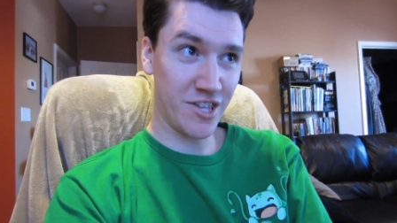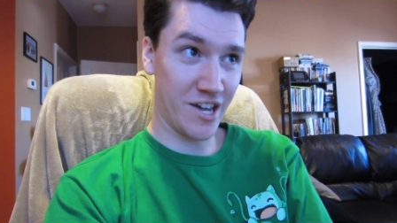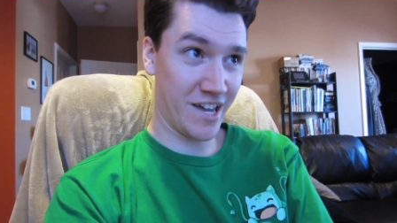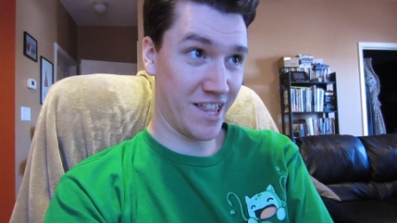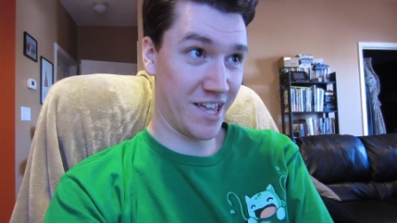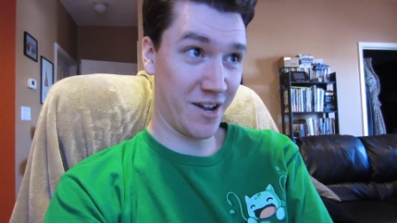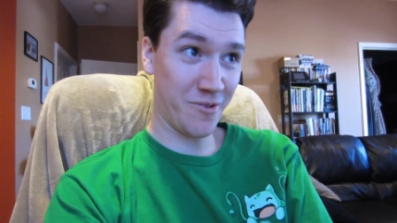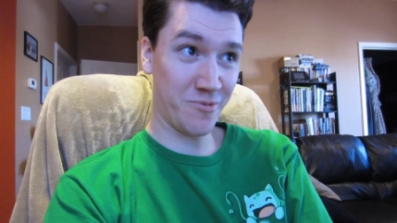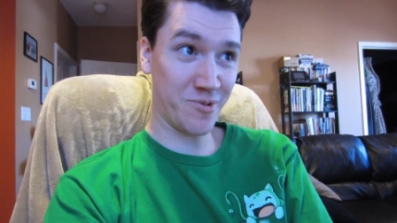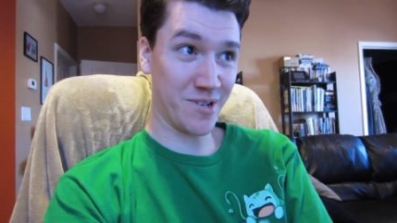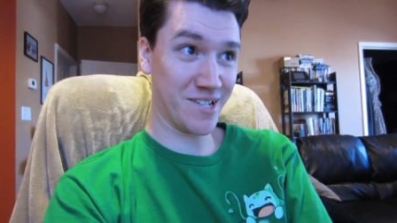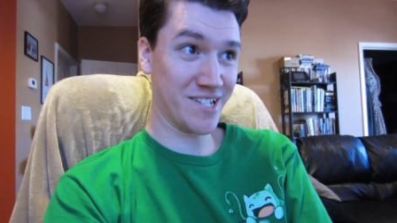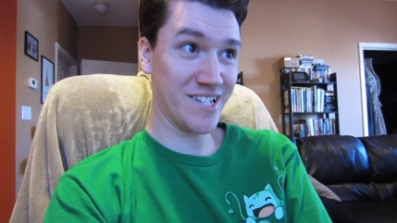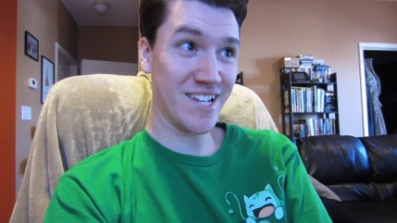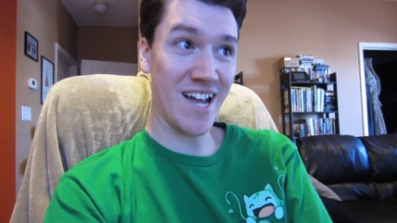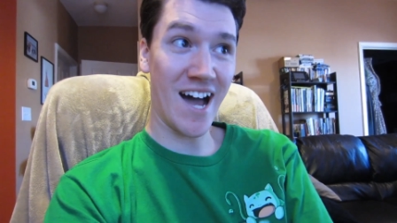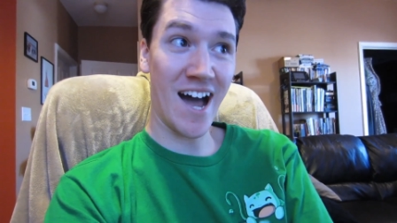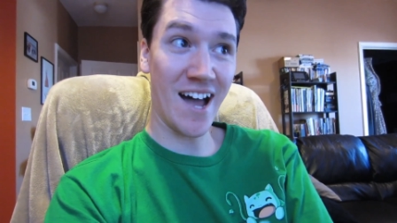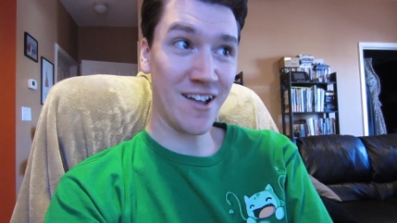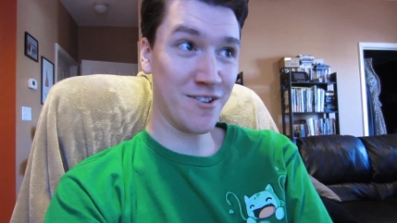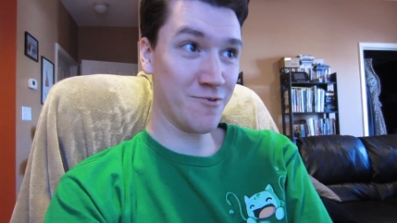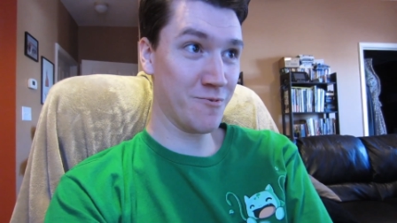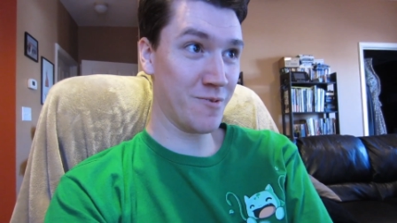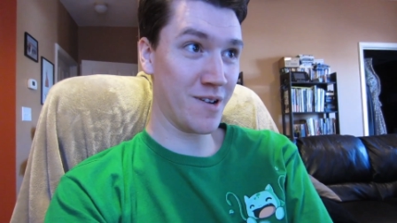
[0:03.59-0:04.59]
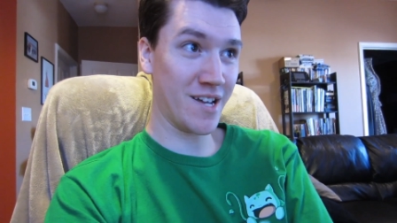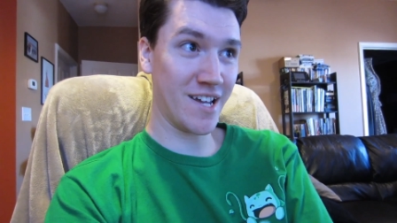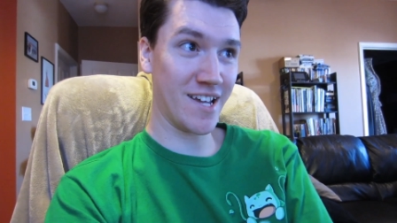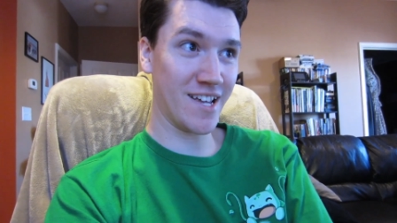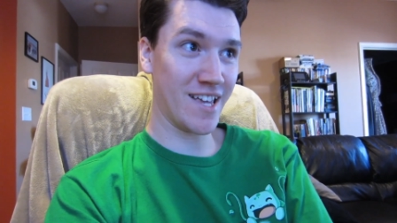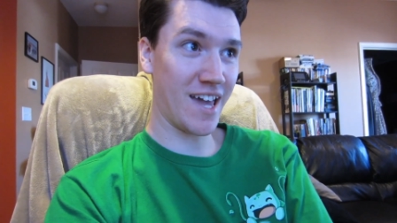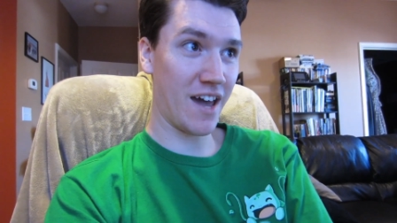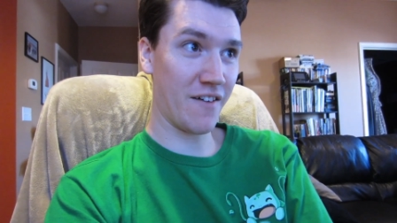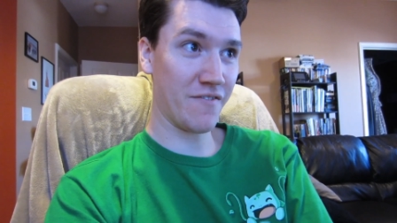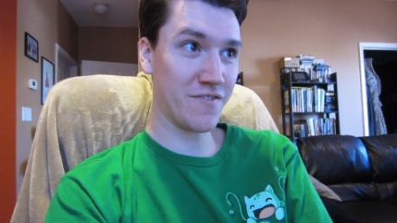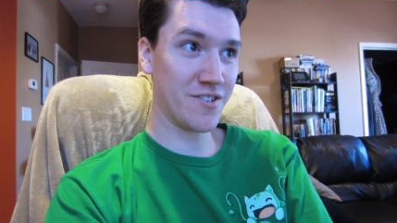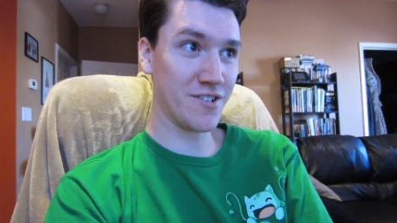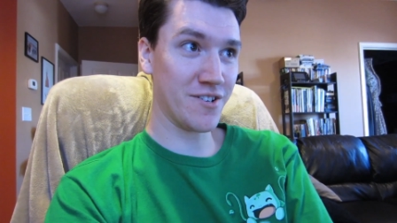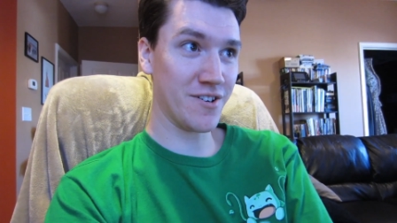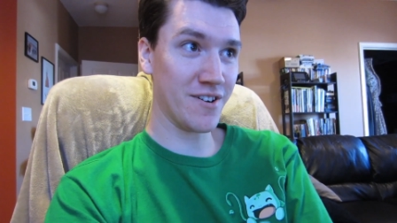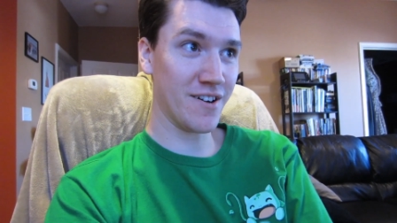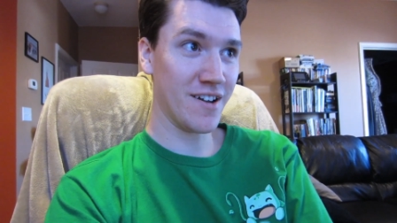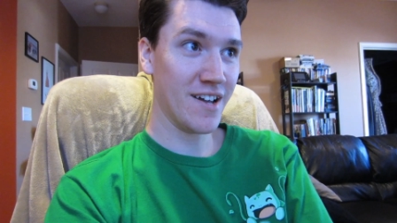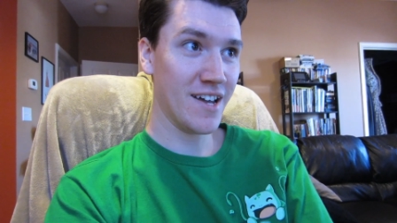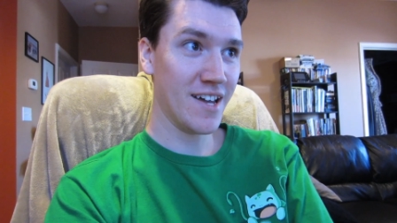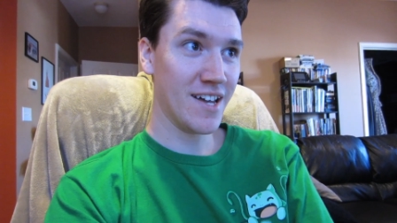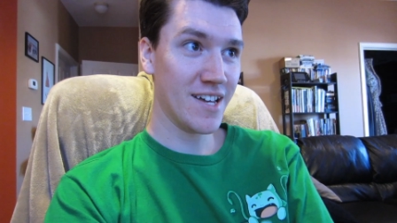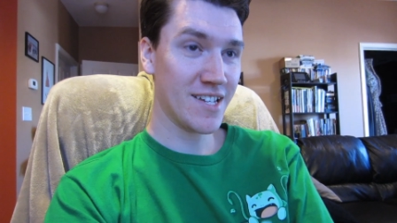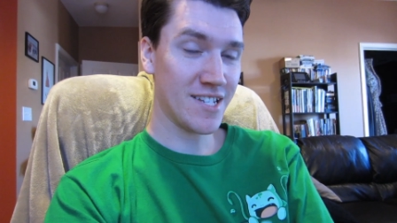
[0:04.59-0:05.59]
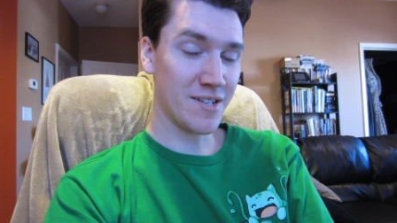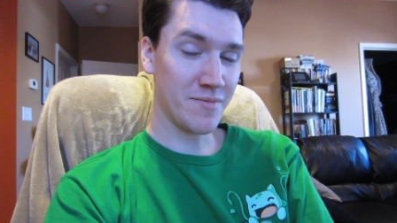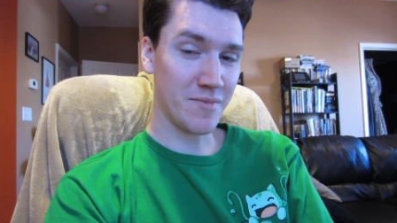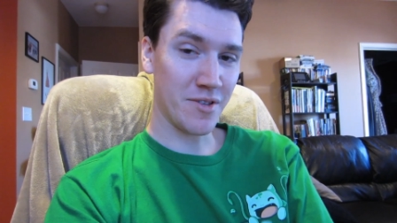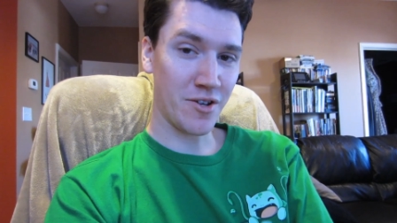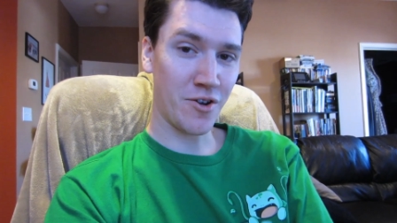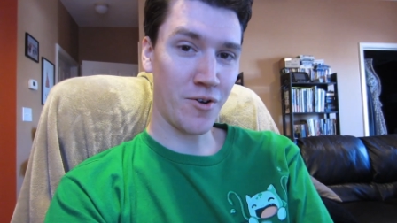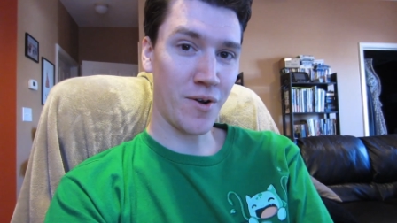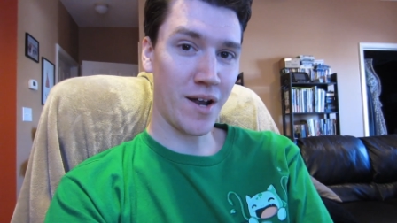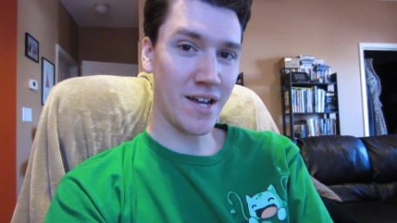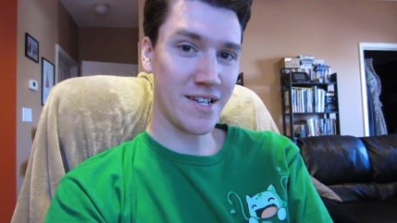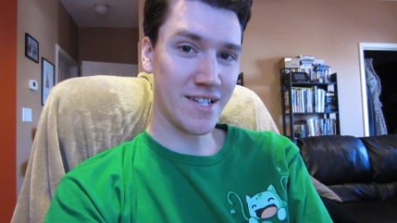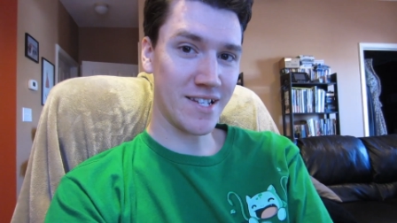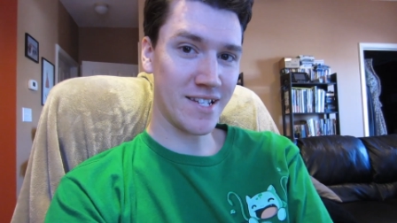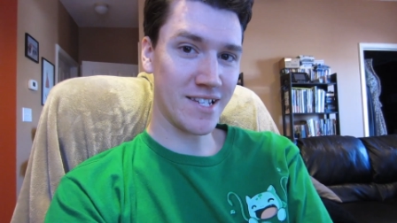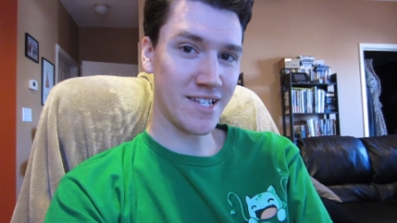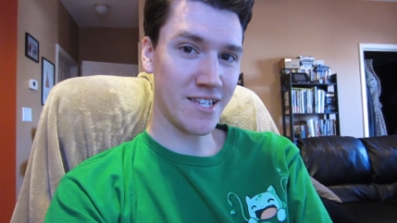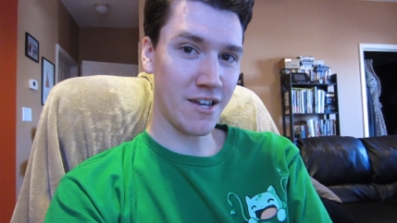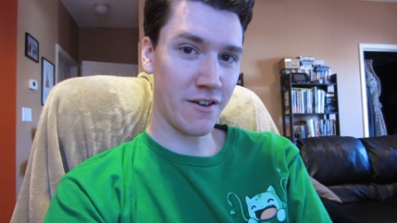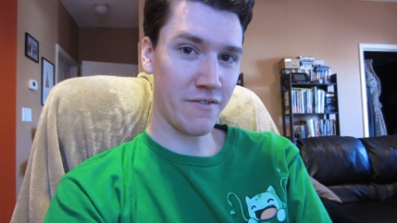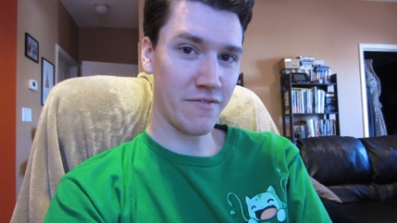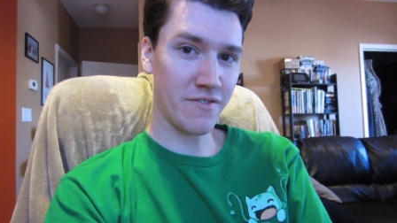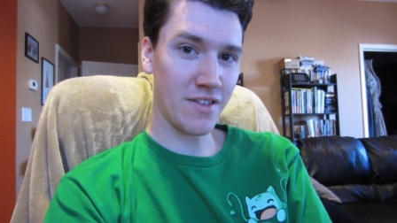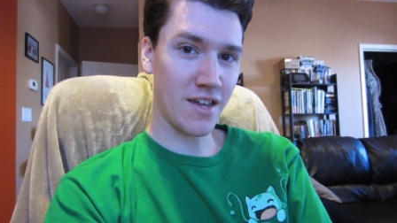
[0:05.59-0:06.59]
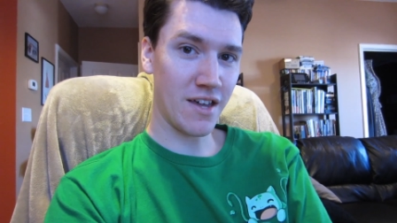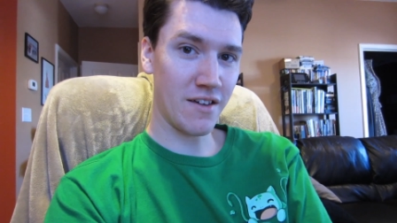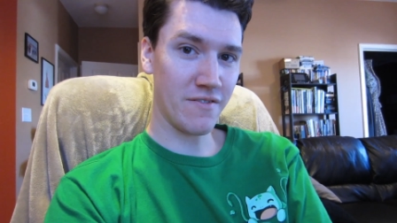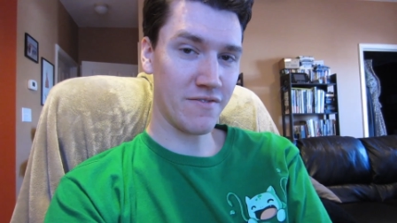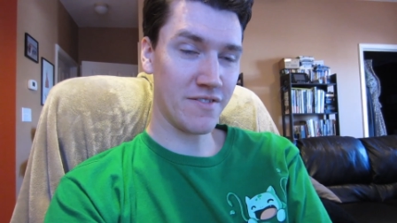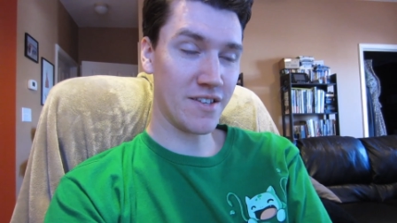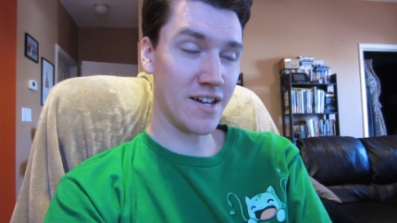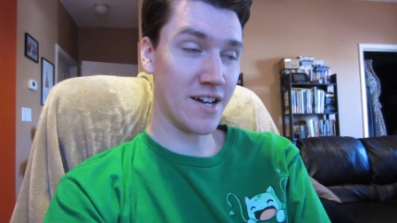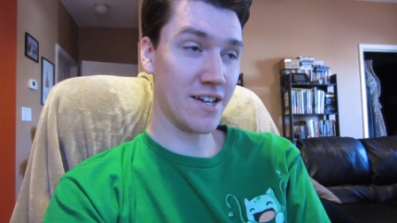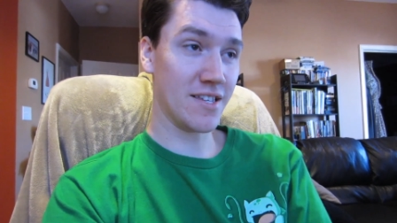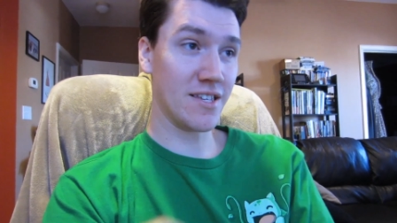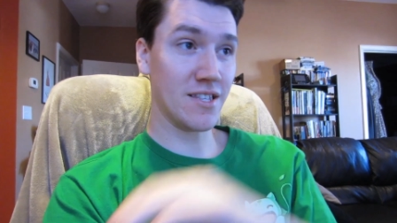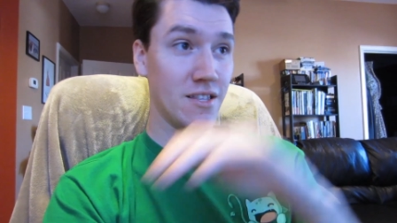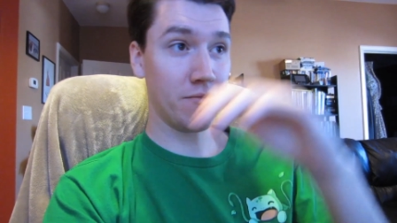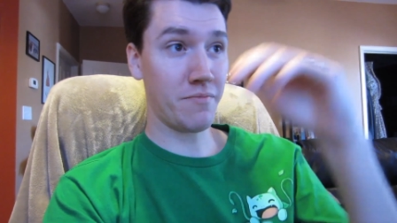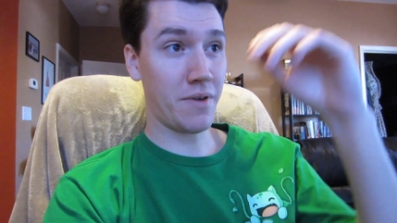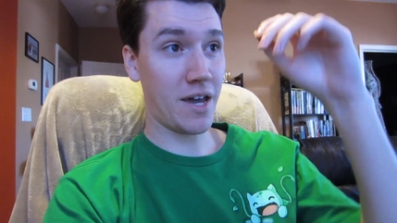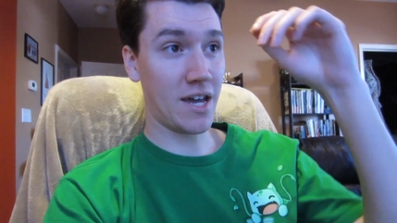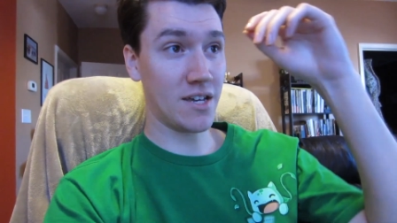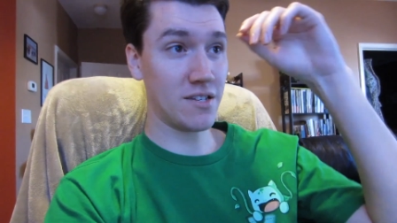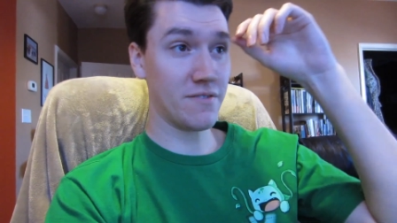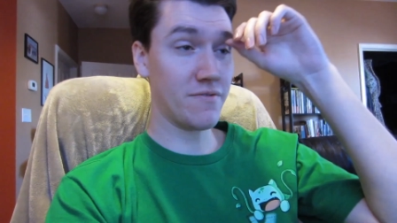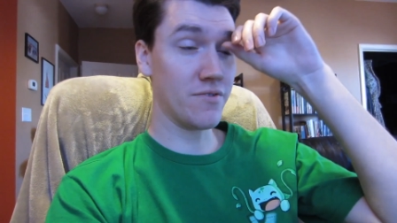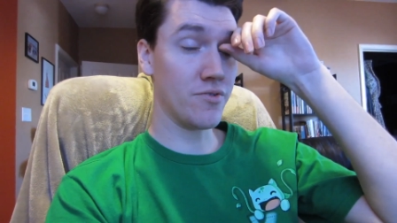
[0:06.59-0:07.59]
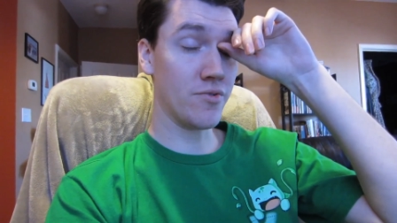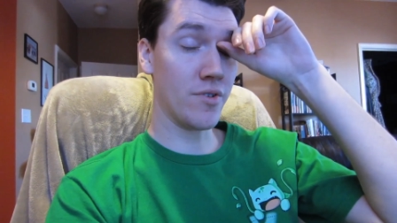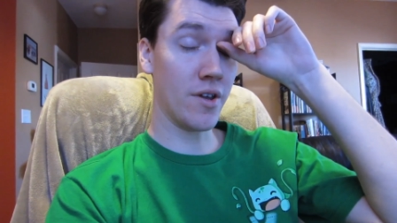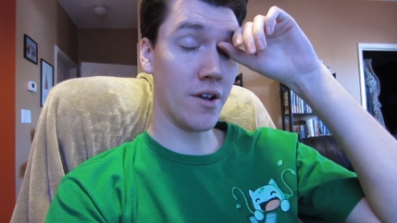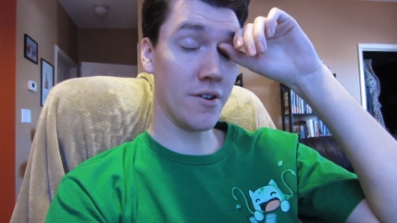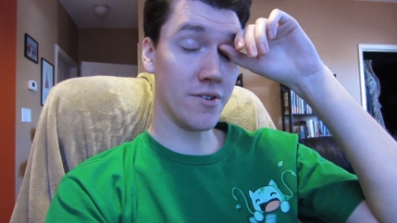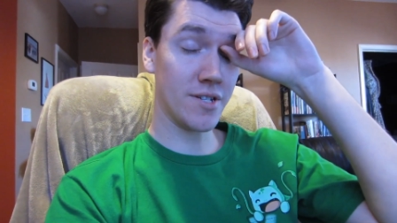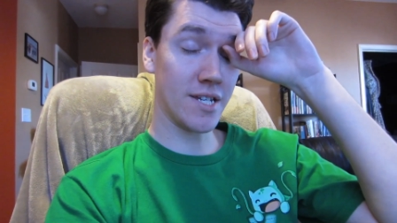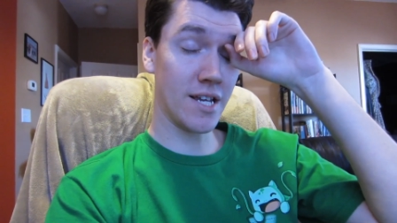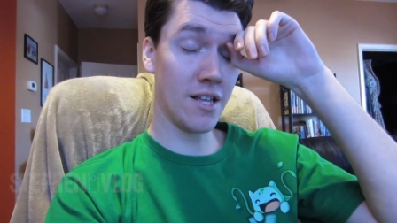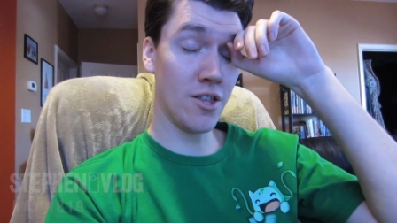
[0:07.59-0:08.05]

thought I would not read after some of the crazy stuff they have done in the past few years.